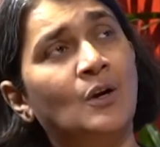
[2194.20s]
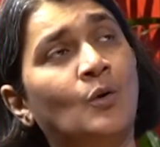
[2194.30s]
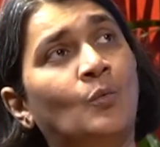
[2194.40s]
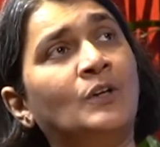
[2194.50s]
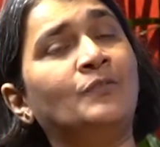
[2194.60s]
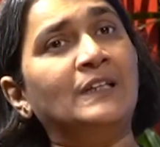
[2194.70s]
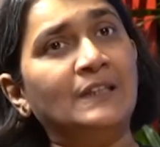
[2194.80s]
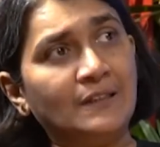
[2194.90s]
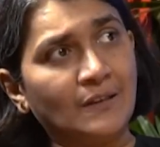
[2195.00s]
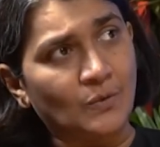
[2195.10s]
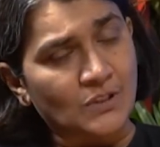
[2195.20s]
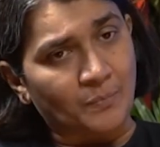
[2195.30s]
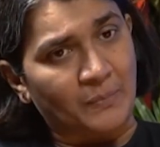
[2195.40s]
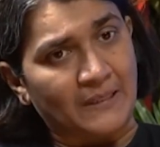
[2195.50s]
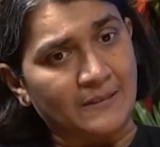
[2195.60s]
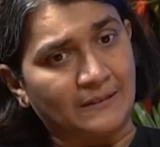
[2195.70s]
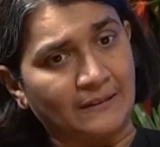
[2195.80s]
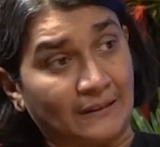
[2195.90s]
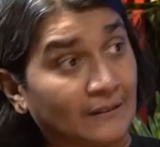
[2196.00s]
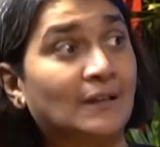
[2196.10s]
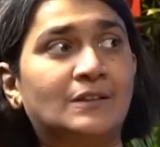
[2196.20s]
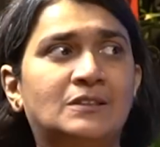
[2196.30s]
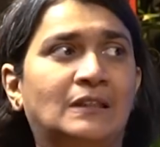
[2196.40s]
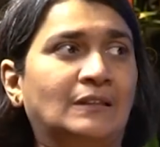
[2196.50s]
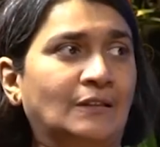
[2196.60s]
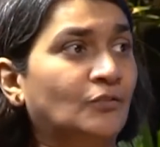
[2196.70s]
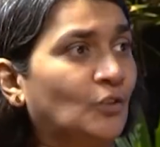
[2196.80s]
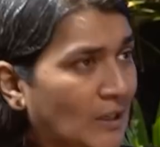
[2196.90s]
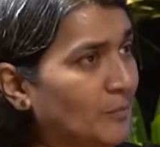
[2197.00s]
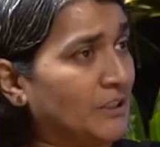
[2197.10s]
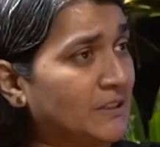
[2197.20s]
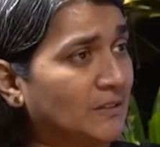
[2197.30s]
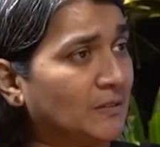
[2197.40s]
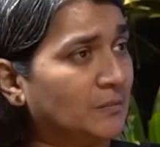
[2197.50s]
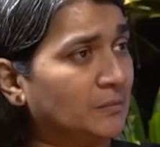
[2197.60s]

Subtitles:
What we needed was a place that encouraged that kind of collaboration,